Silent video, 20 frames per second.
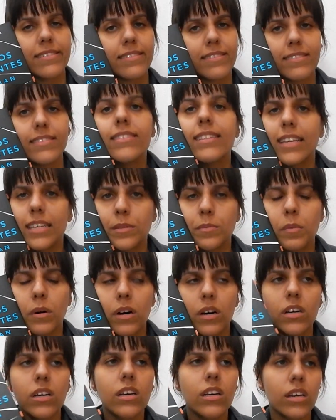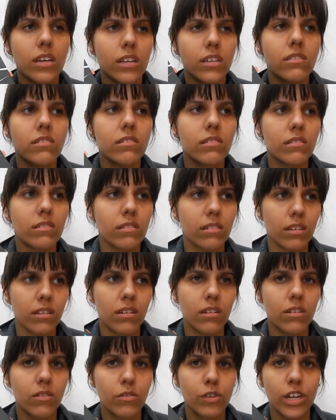This book is
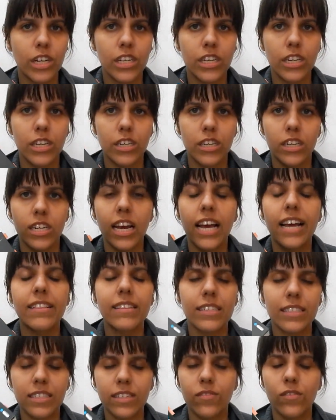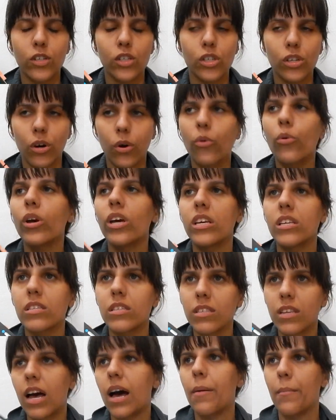really good, and the TV show
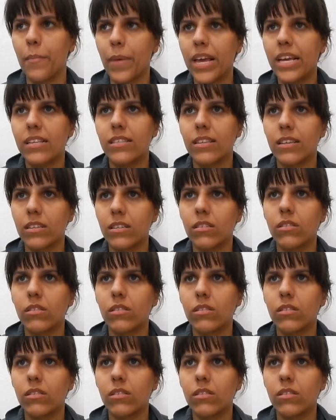is amazing